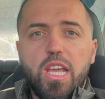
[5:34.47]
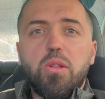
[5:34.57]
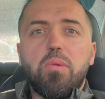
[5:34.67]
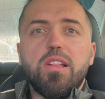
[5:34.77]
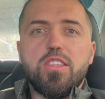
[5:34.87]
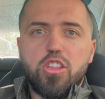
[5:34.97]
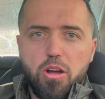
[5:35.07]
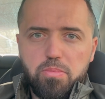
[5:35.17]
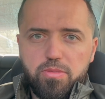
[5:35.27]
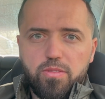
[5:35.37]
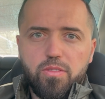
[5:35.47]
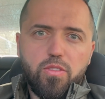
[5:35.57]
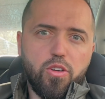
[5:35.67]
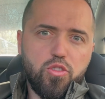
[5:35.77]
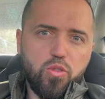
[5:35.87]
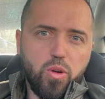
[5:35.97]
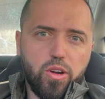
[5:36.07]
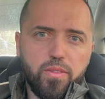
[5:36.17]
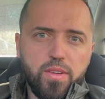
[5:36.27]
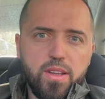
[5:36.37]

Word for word: it will stop for sure.